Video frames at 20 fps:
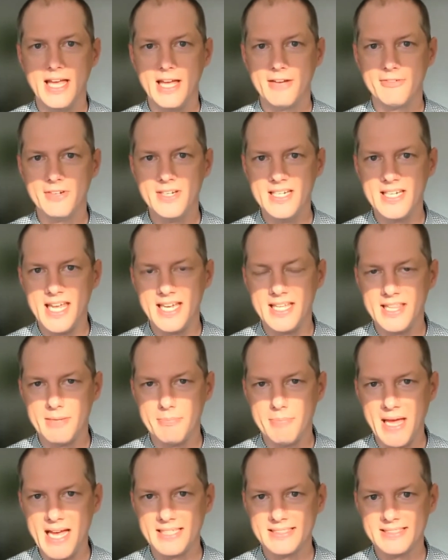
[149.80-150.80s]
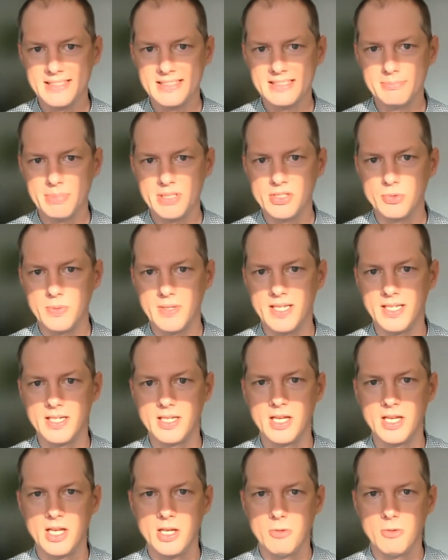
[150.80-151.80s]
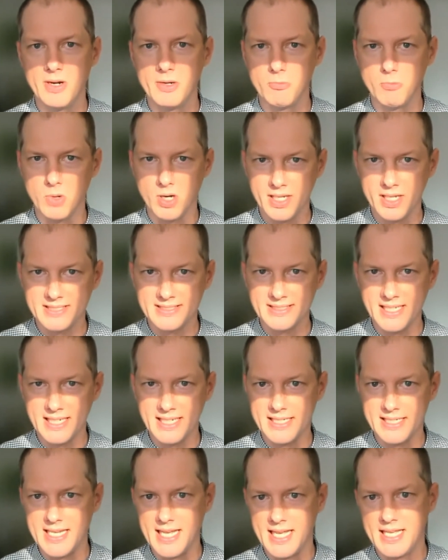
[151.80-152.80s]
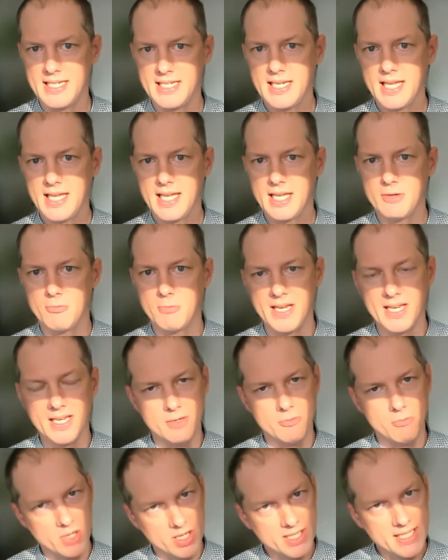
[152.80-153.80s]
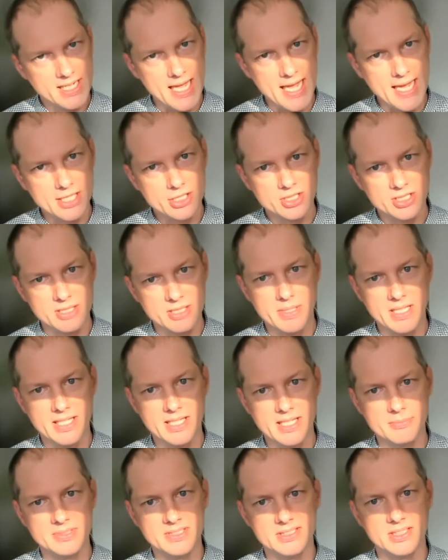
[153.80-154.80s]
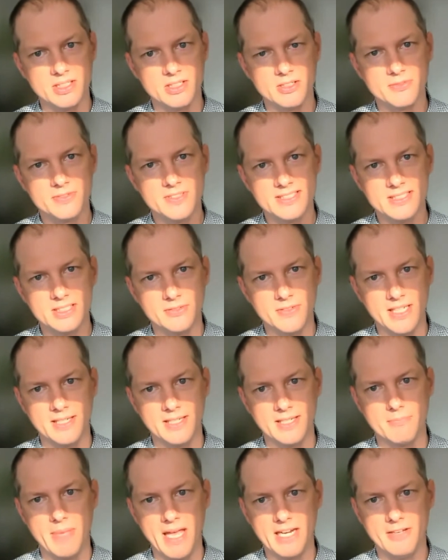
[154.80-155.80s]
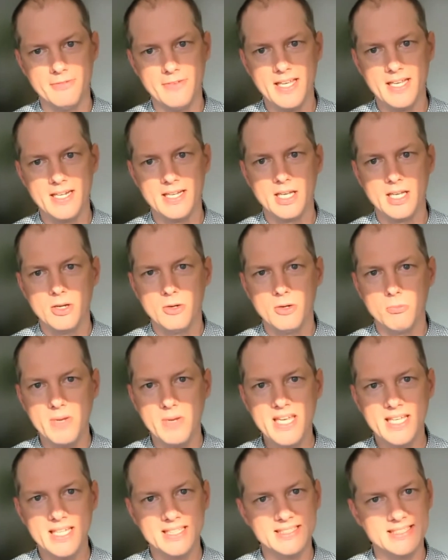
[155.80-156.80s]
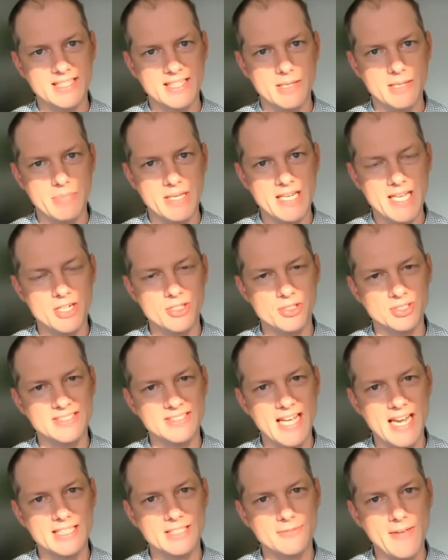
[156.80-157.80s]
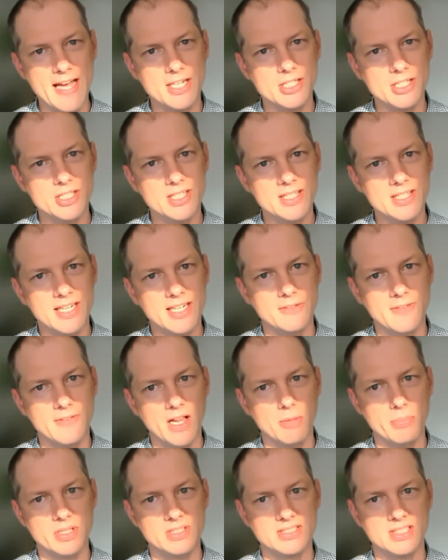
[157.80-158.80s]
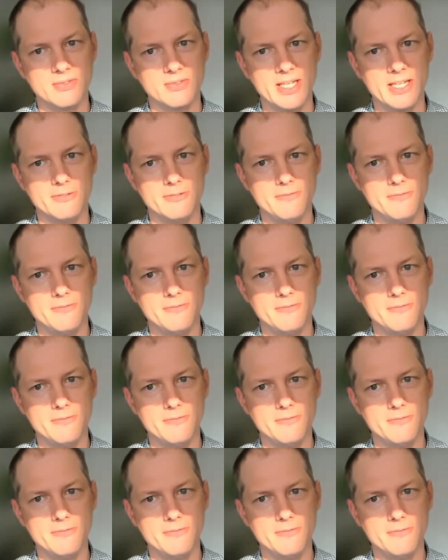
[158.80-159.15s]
every day that passes between when work is getting done and when work can actually be observed serving benefit weakens the potential satisfaction that a developer is going to